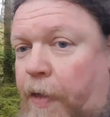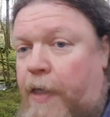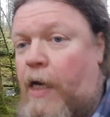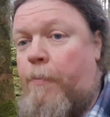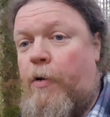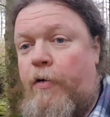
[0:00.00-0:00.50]
the
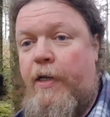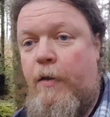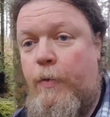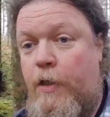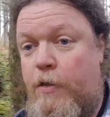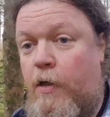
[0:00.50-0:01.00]
camera ready
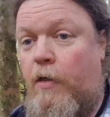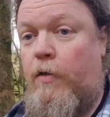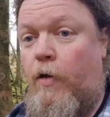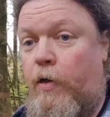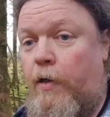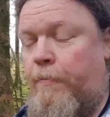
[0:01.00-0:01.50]
when you start
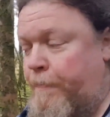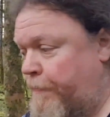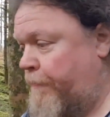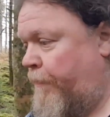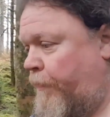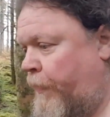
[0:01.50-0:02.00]
talking.
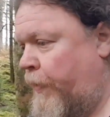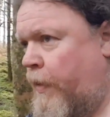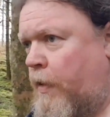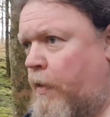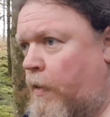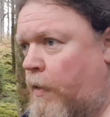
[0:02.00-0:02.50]

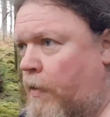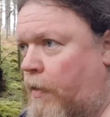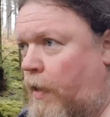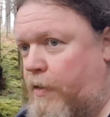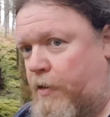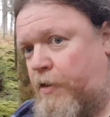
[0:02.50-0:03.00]

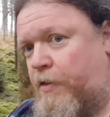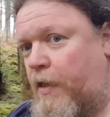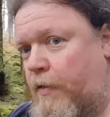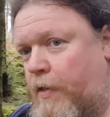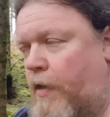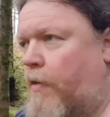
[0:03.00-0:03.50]
As I just
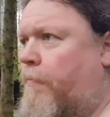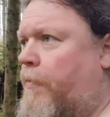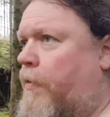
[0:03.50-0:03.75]
did there.